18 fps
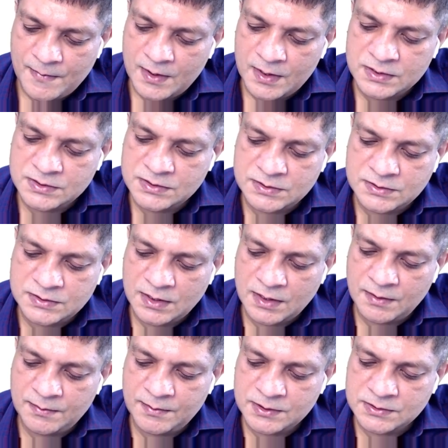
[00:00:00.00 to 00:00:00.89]
Is it
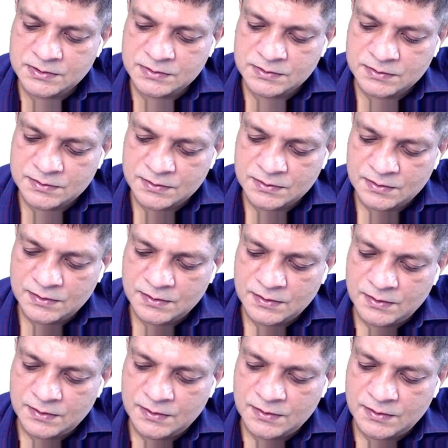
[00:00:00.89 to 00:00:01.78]
same as
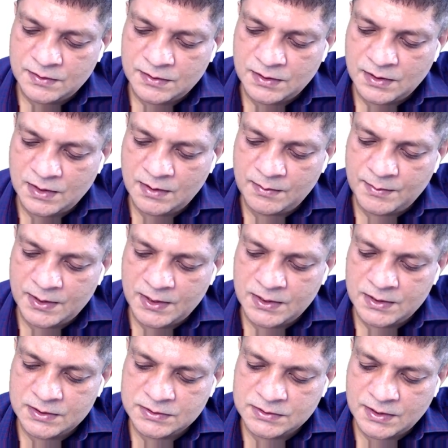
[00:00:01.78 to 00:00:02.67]
a
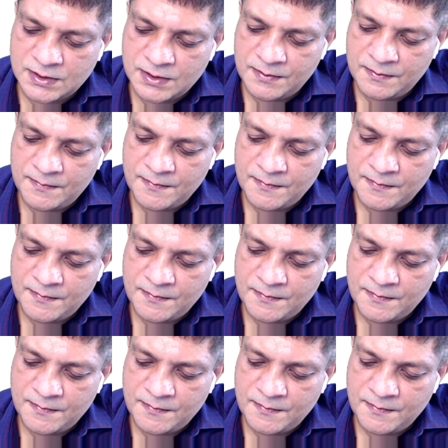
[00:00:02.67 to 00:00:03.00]
minus k?